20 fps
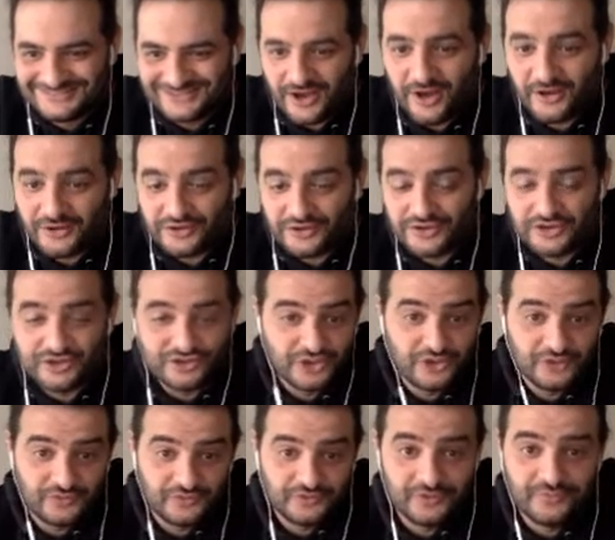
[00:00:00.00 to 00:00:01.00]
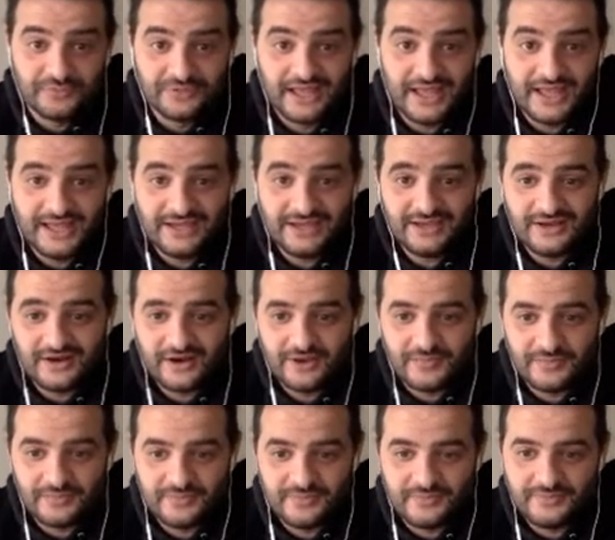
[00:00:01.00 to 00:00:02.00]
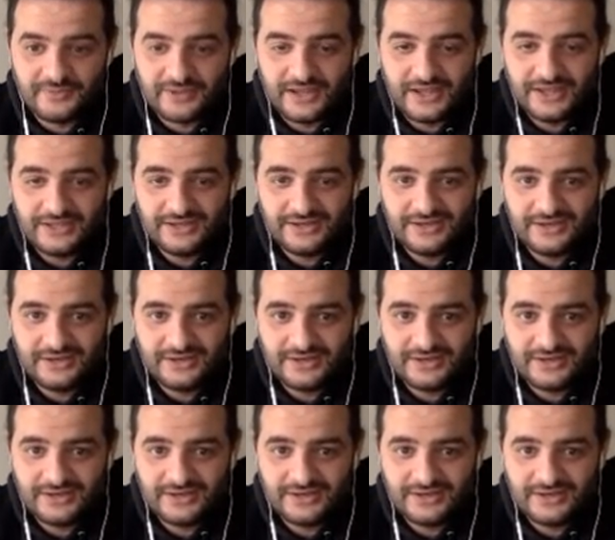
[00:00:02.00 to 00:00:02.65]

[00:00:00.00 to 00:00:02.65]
Oh, you're good. Do you play? Are you been playing?